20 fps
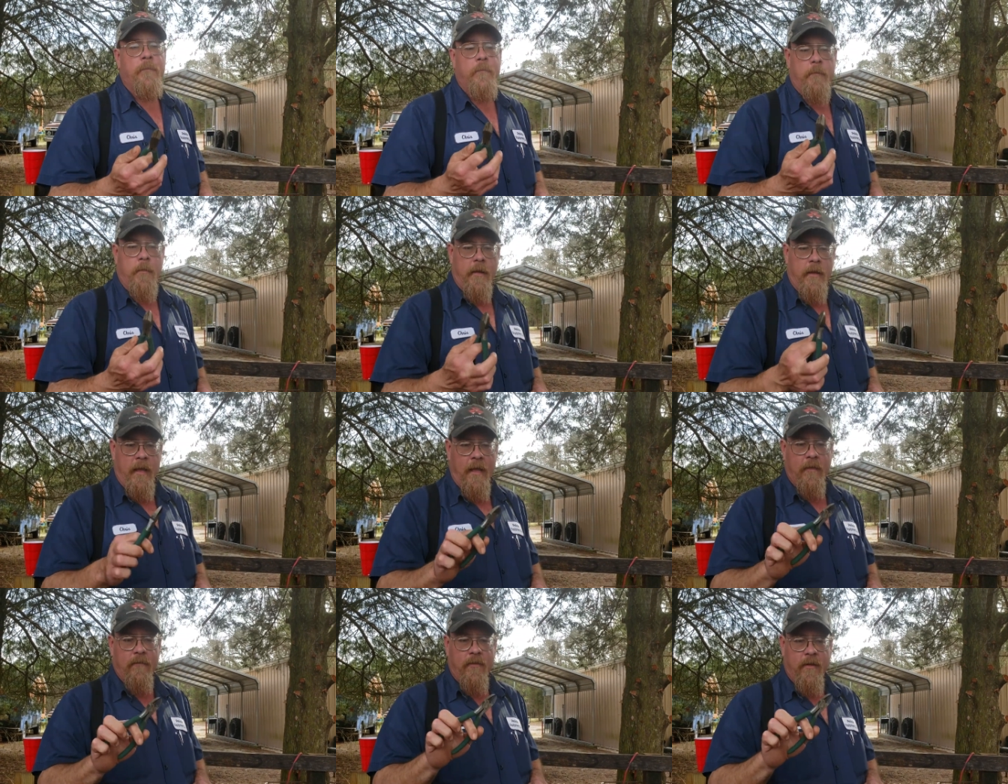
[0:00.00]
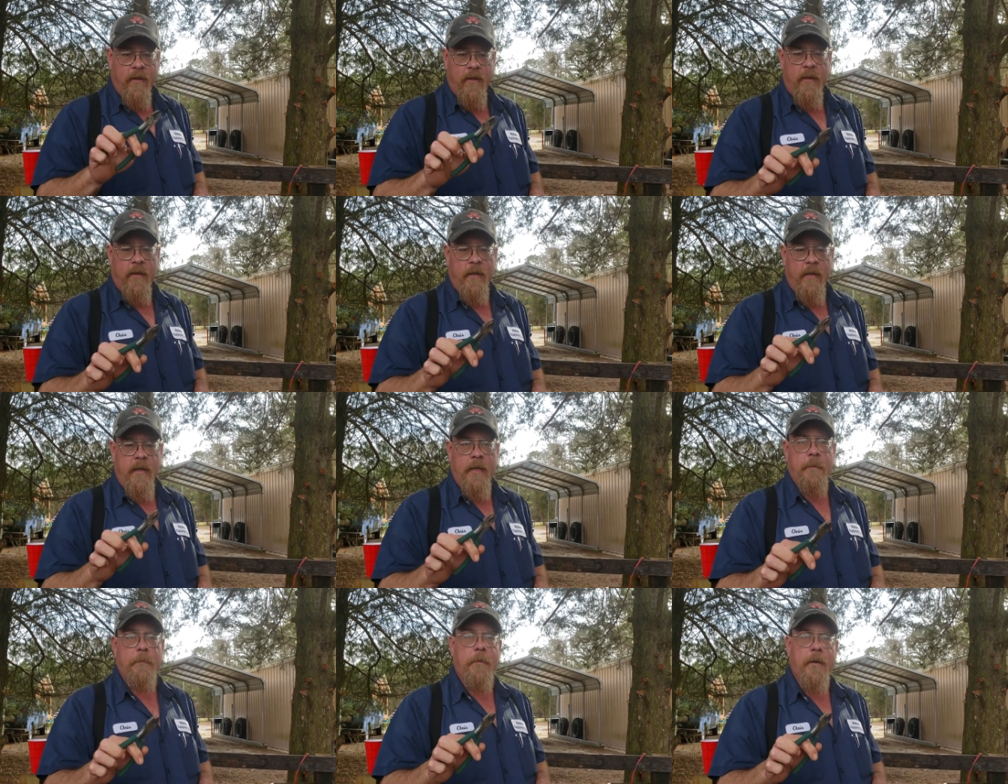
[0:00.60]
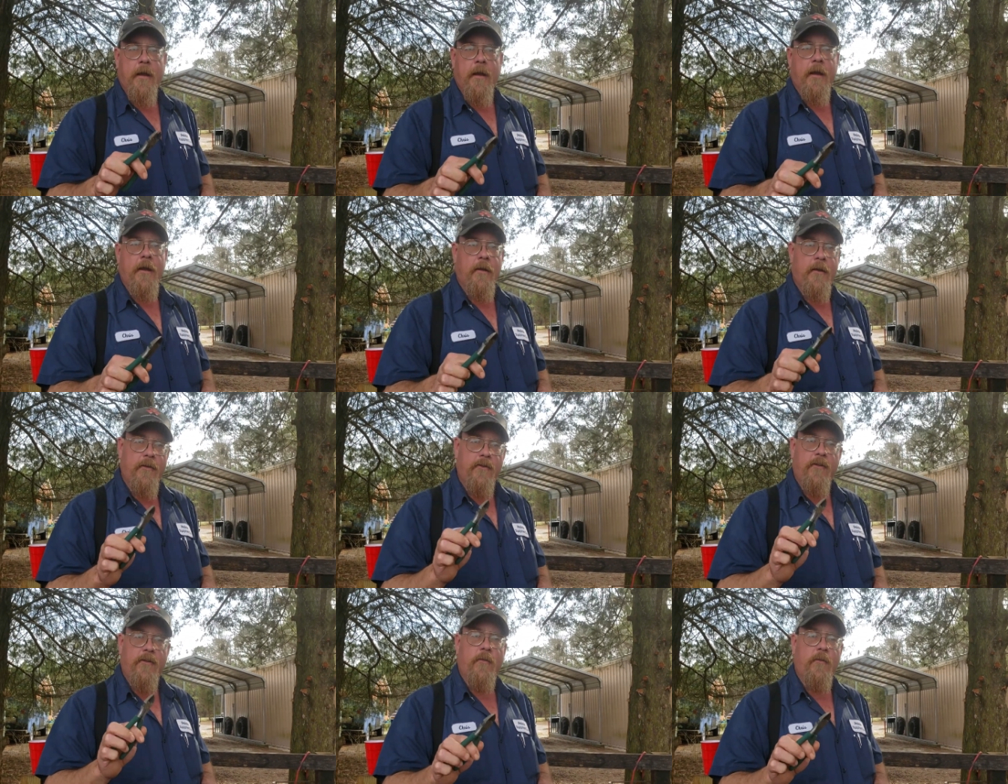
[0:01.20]
But have a clean pair
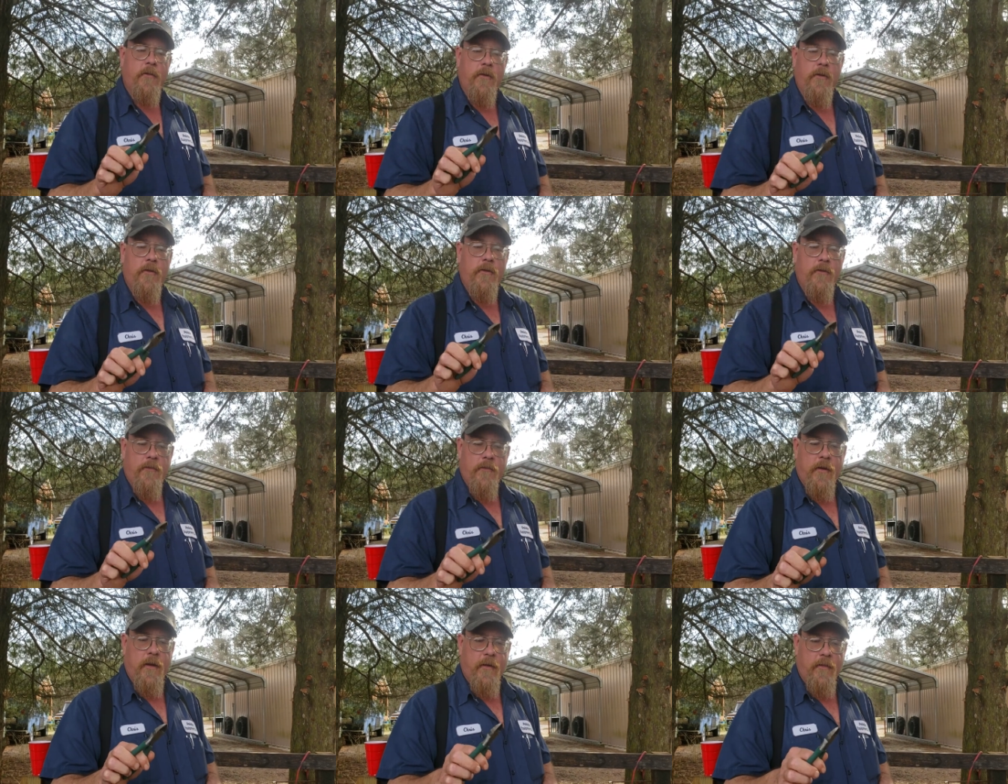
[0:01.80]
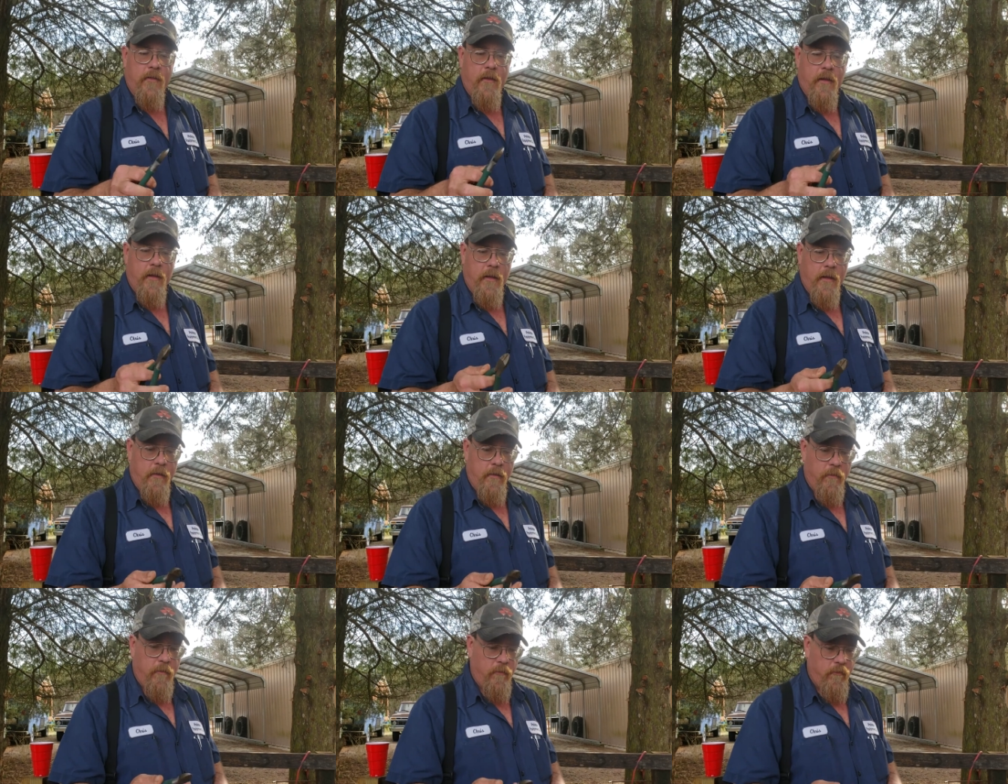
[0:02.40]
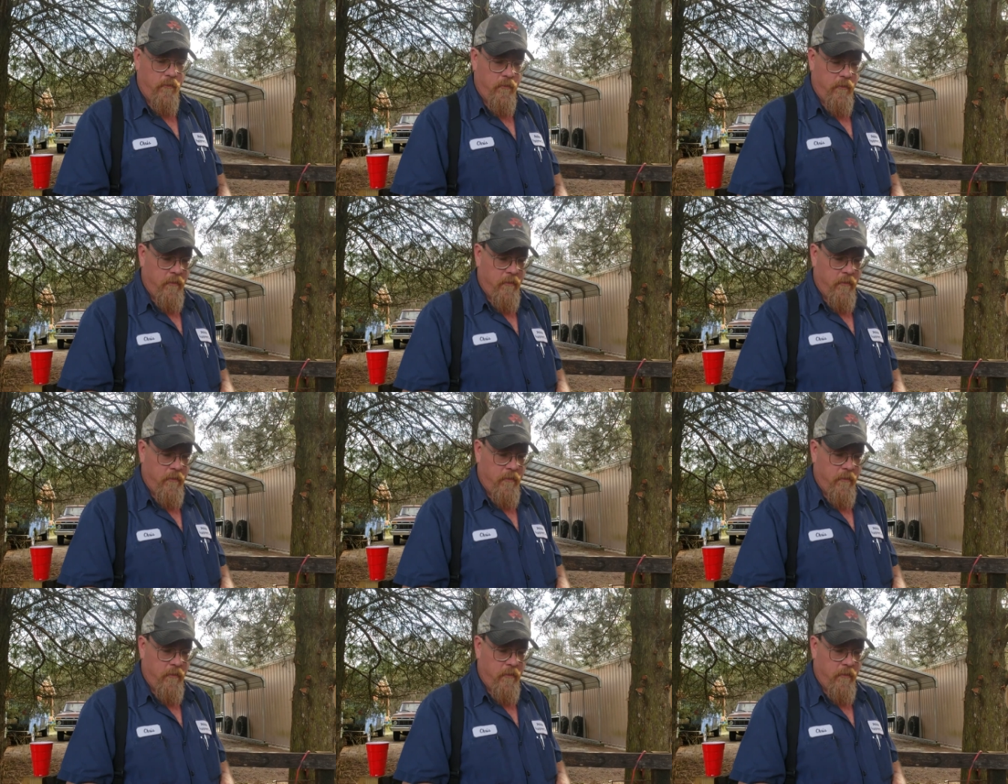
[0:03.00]
that you don't use for anything else.